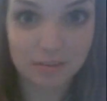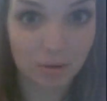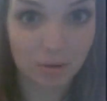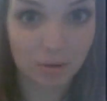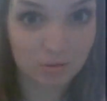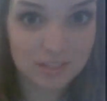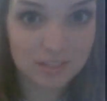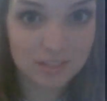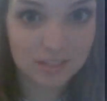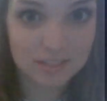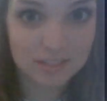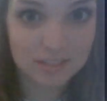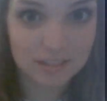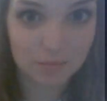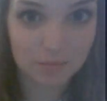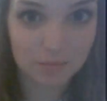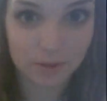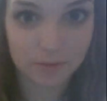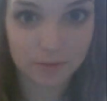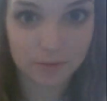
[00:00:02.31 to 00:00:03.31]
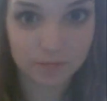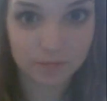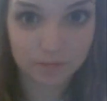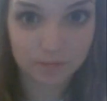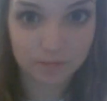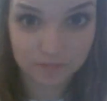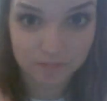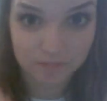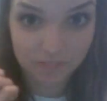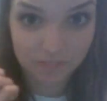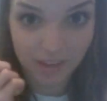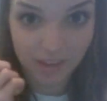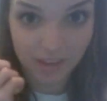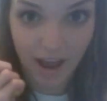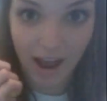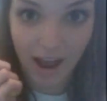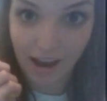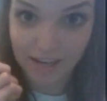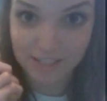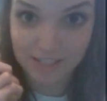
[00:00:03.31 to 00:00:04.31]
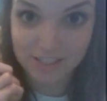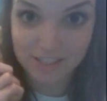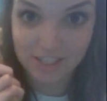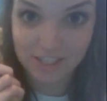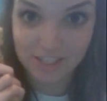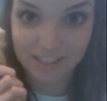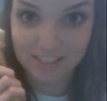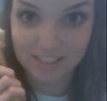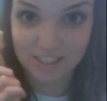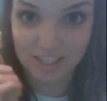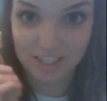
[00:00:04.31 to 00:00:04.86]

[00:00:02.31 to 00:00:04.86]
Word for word: the most this summer, IGA